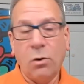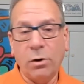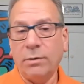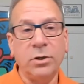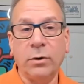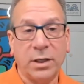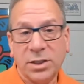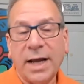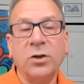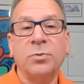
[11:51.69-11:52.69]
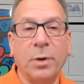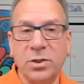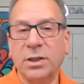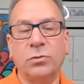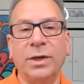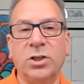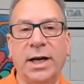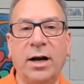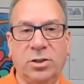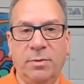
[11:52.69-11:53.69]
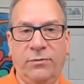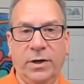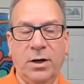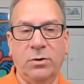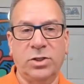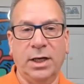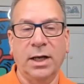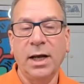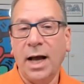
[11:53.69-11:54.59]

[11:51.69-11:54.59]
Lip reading: or you're a salesperson that's reaching out to me for coaching.